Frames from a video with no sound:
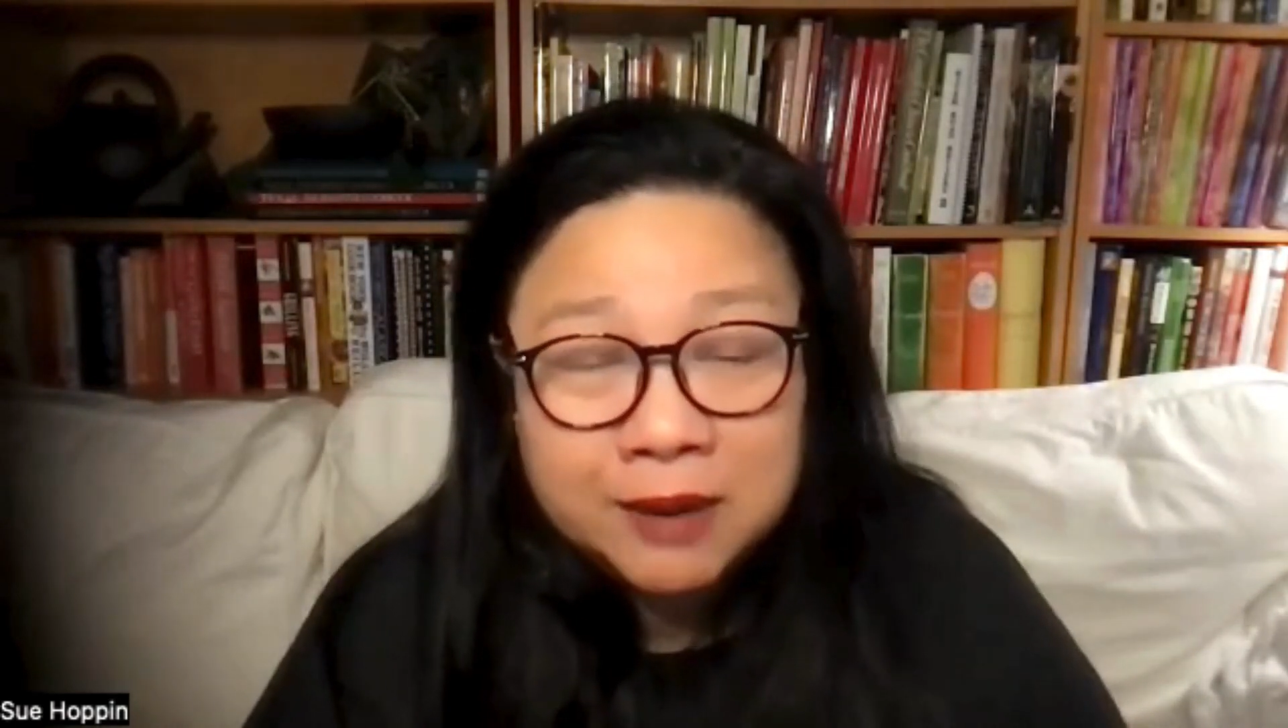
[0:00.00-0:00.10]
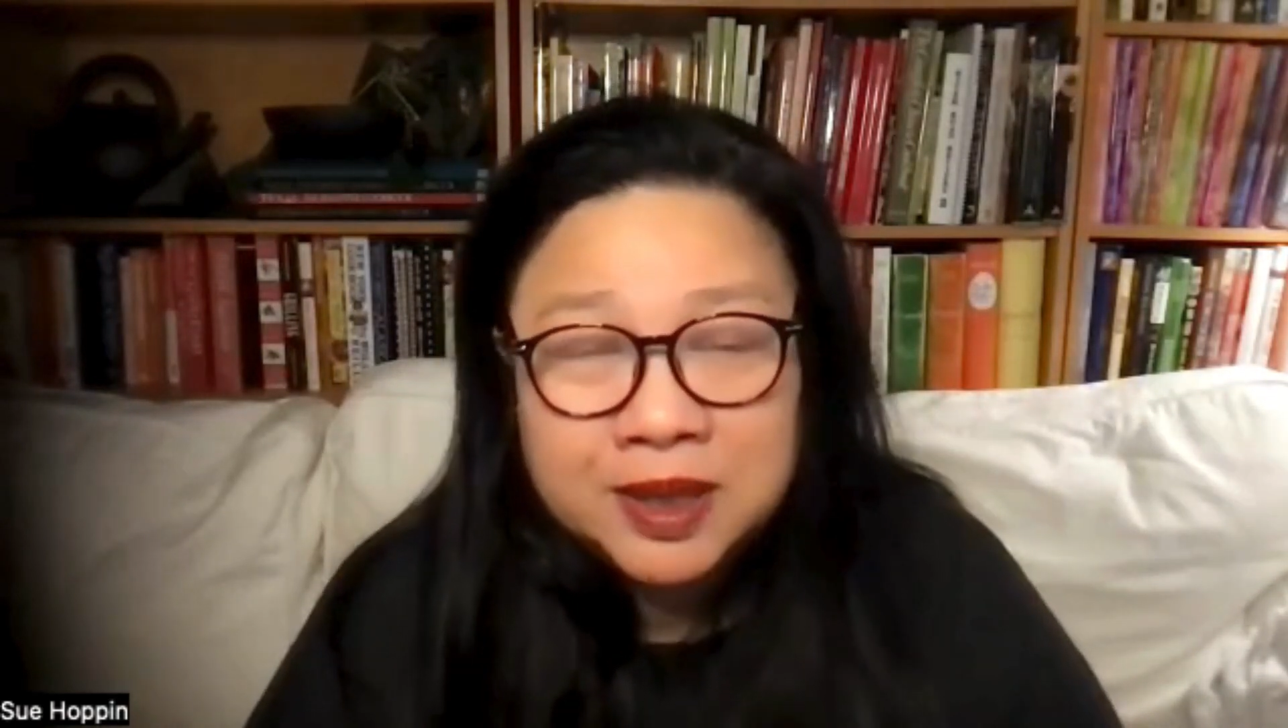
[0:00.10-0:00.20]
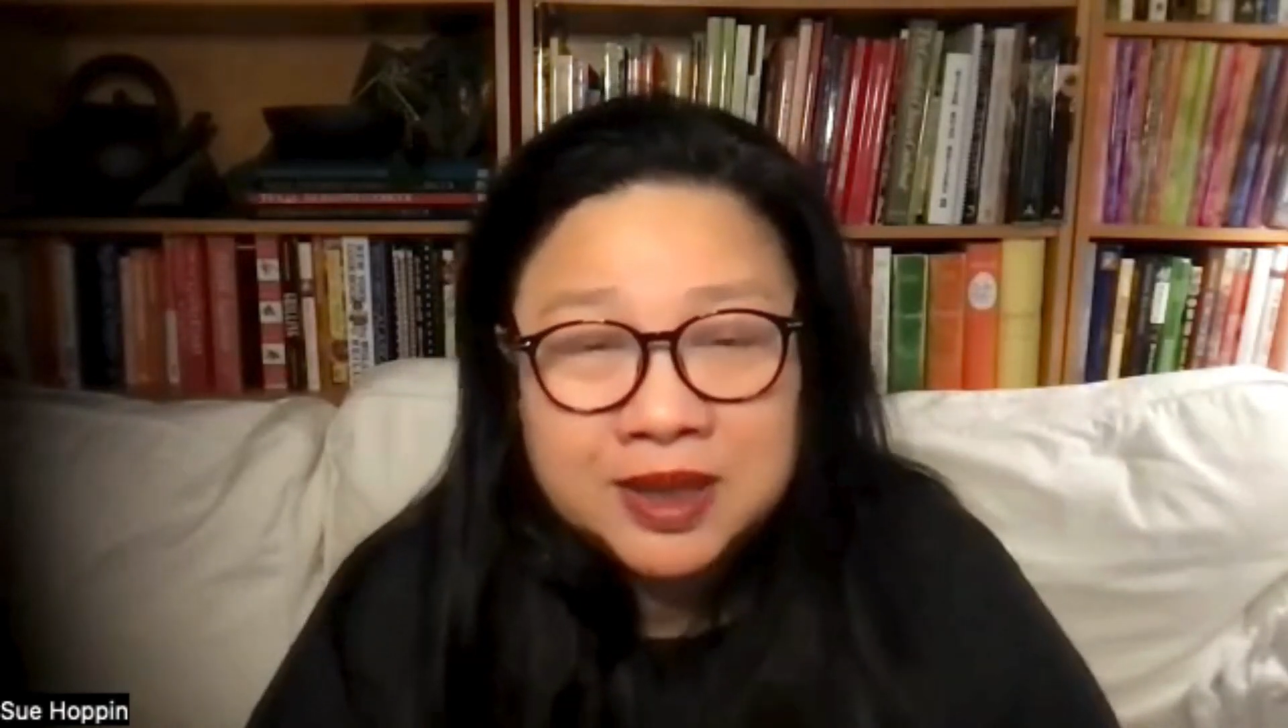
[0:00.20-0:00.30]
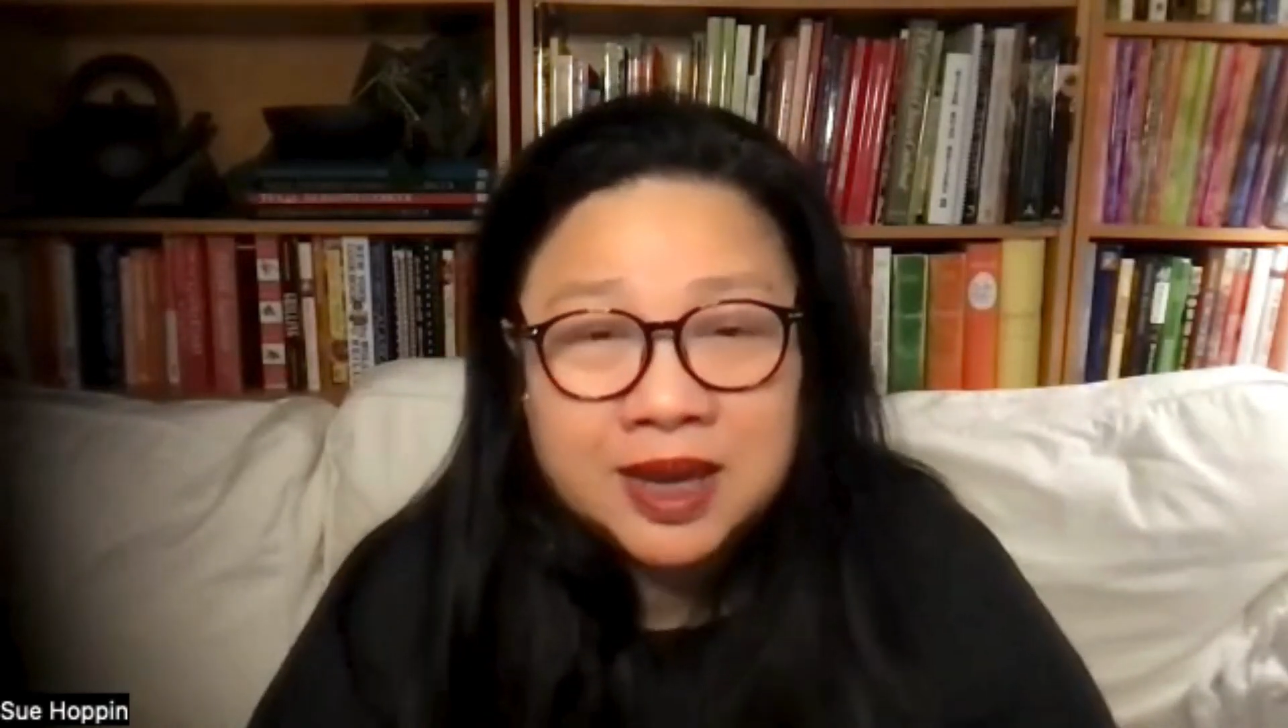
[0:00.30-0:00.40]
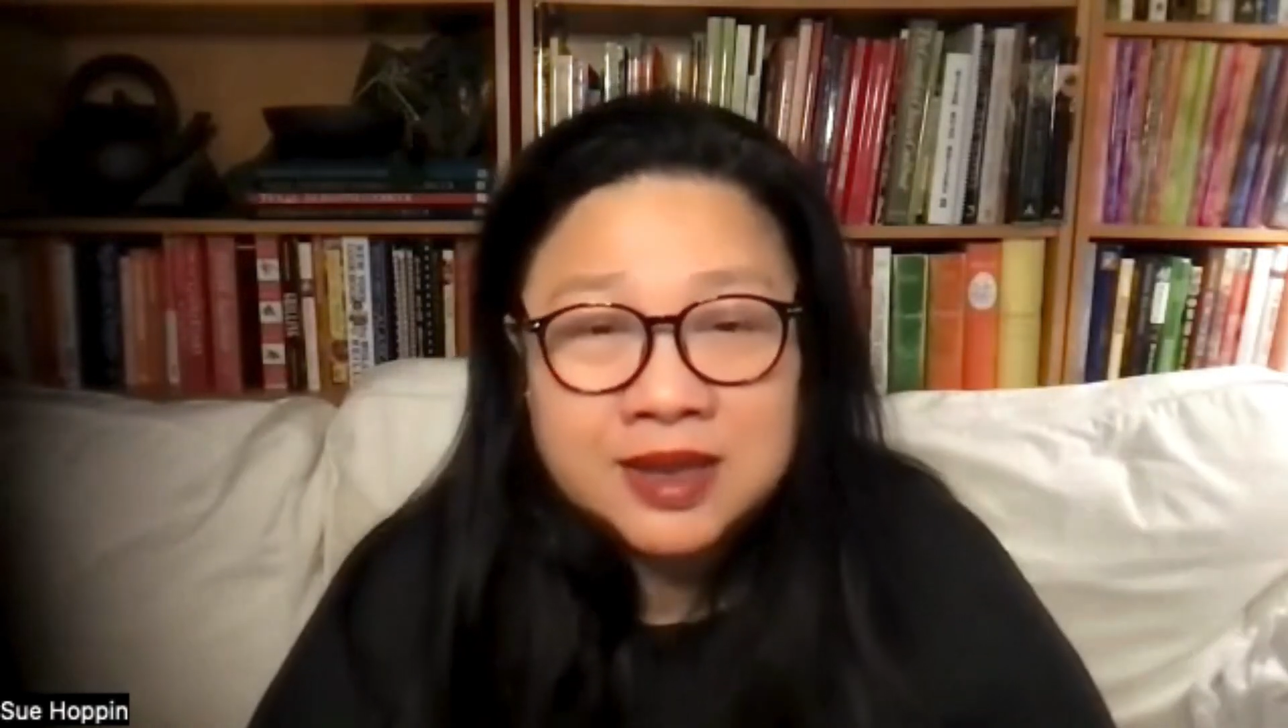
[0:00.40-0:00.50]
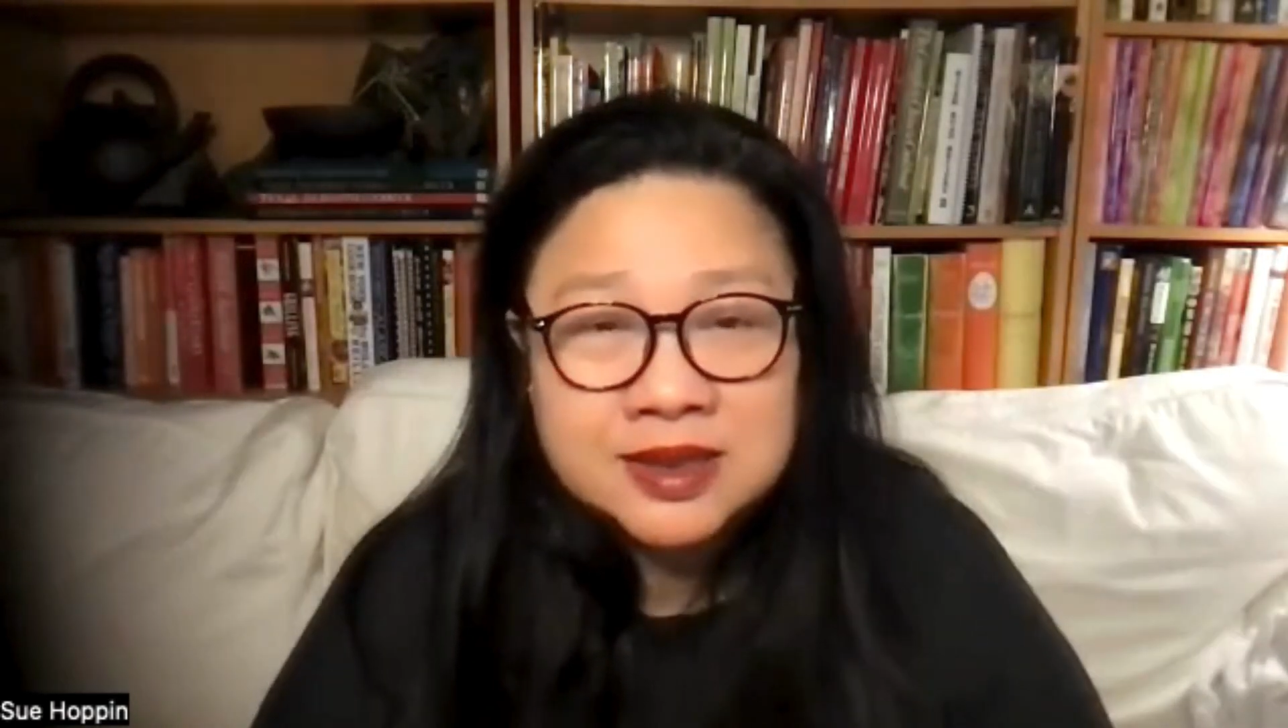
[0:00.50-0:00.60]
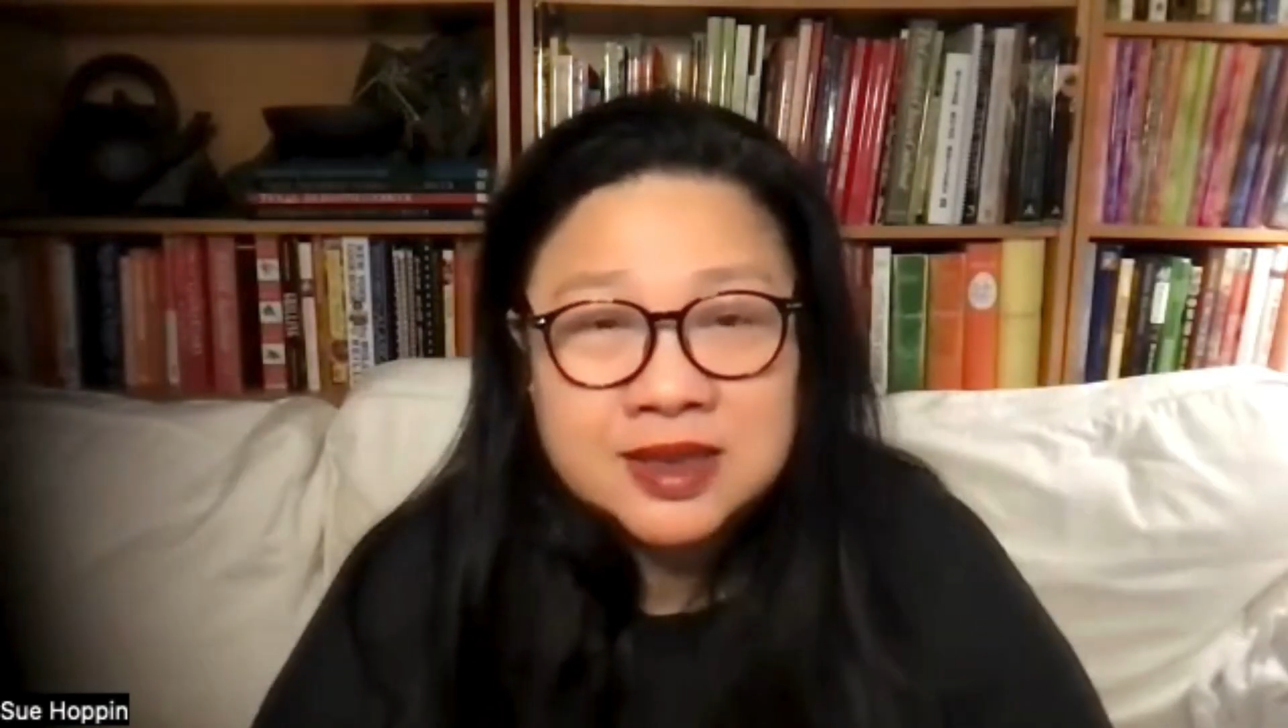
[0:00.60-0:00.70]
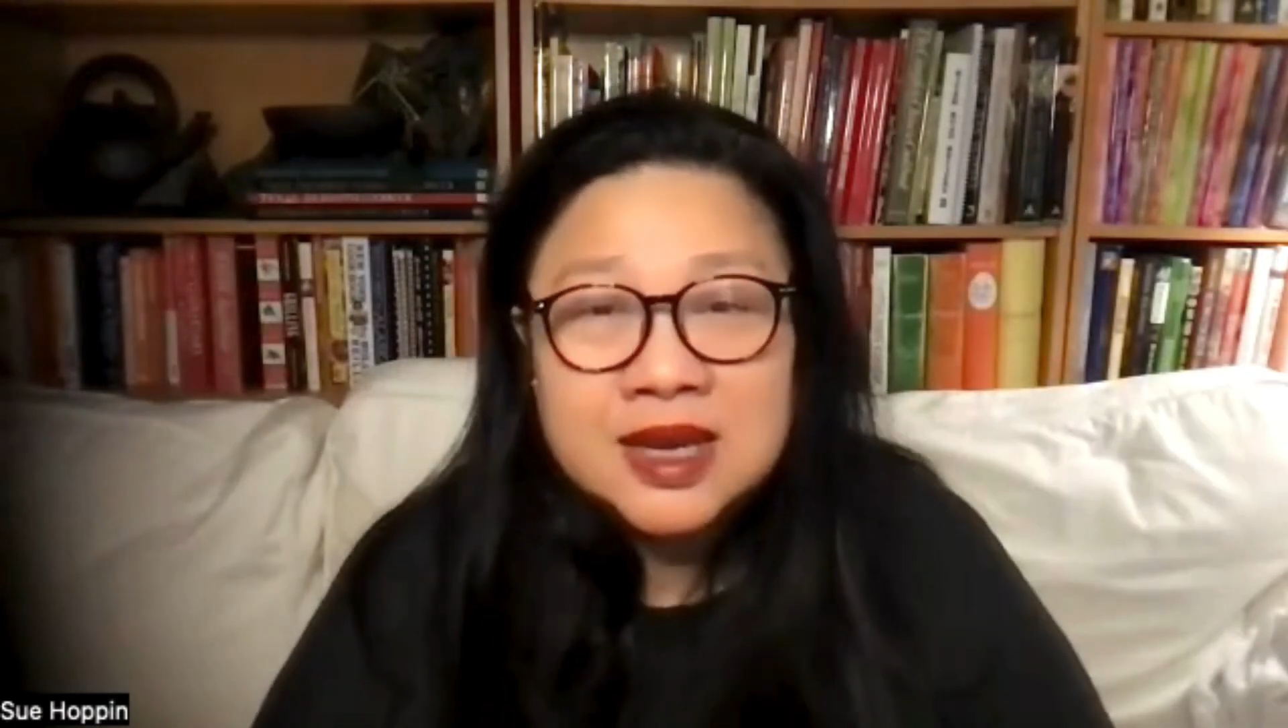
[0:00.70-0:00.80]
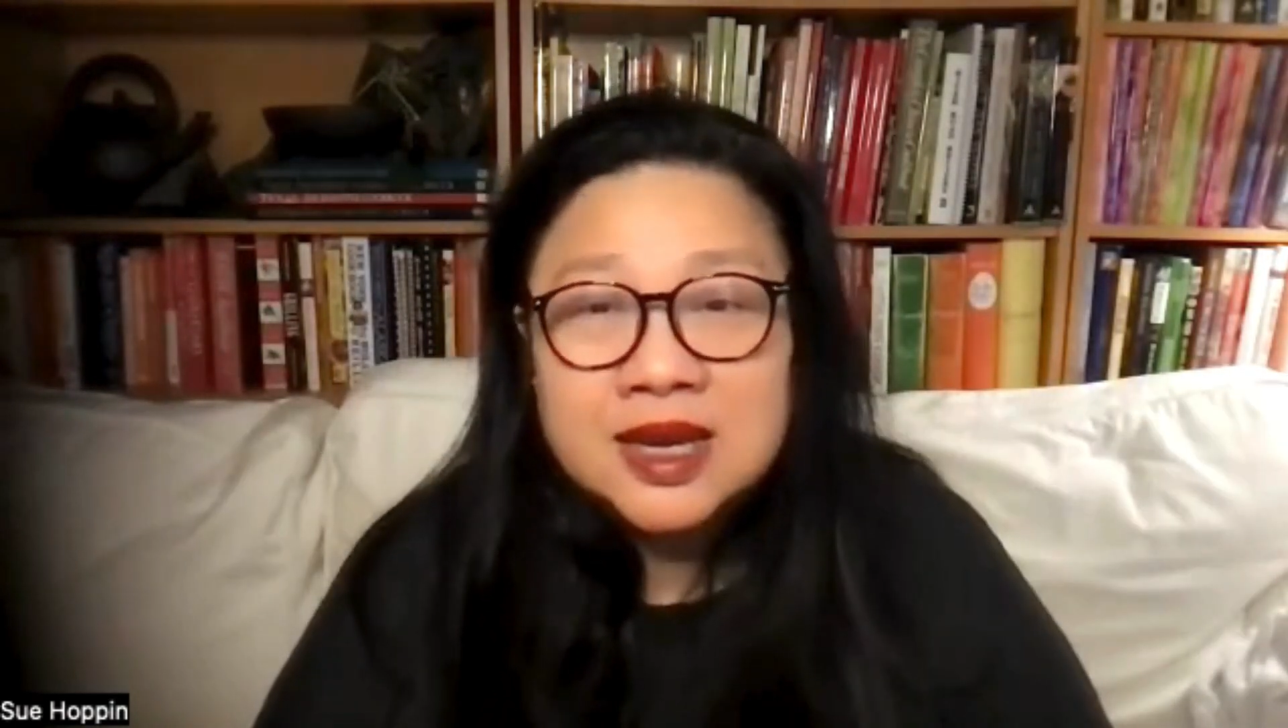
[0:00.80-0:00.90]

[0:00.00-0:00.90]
I mean, that's